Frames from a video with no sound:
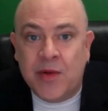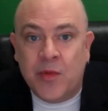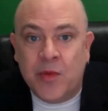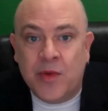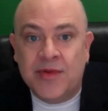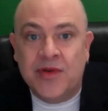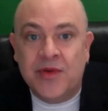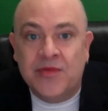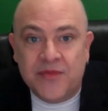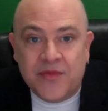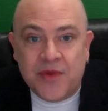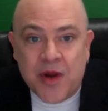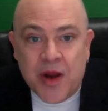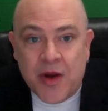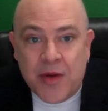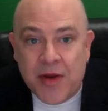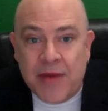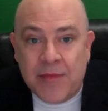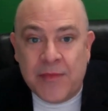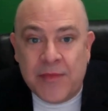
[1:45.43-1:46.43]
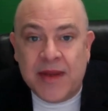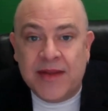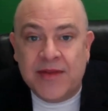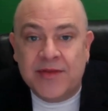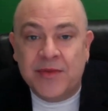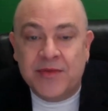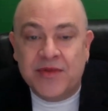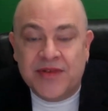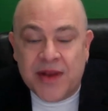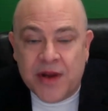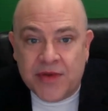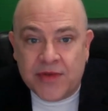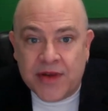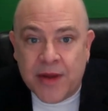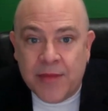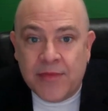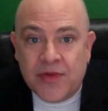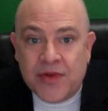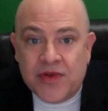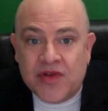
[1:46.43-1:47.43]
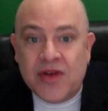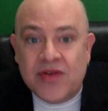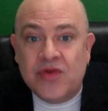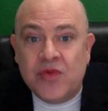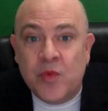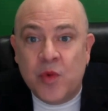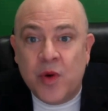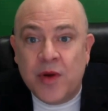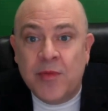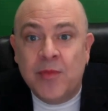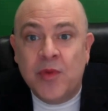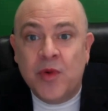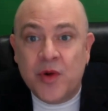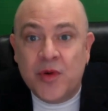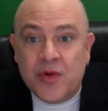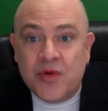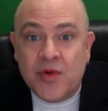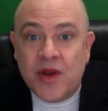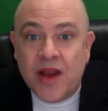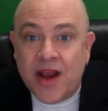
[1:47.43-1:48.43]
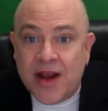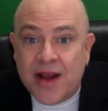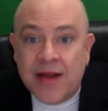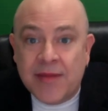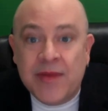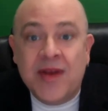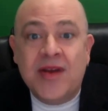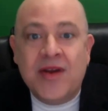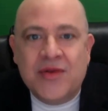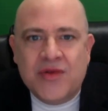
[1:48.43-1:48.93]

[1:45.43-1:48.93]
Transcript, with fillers: When the fallen pick themselves up for just one more crime,